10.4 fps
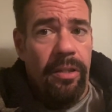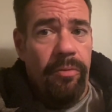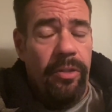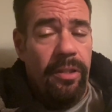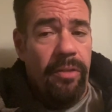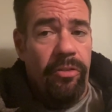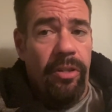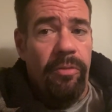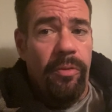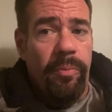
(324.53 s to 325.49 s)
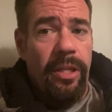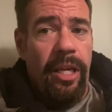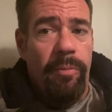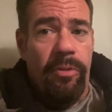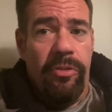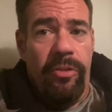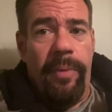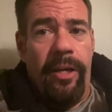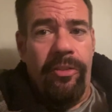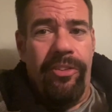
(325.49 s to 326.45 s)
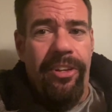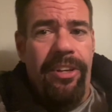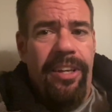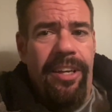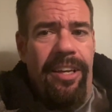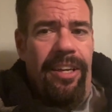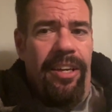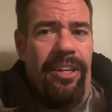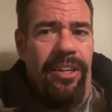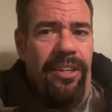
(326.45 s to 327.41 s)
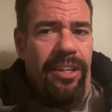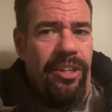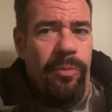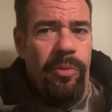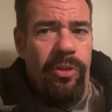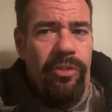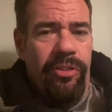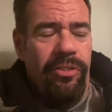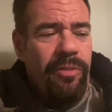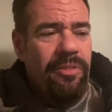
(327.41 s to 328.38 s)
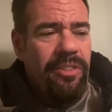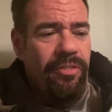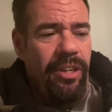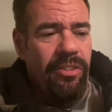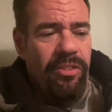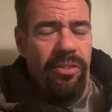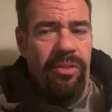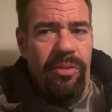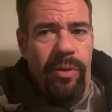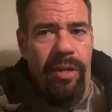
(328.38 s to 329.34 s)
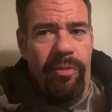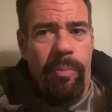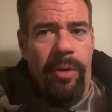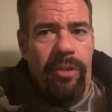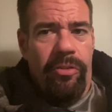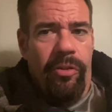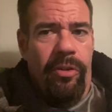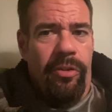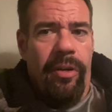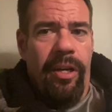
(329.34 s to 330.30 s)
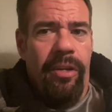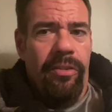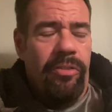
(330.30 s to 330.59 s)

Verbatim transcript: I mean, I seem to be able to mount uh, an immune system defense to whatever bugs going around.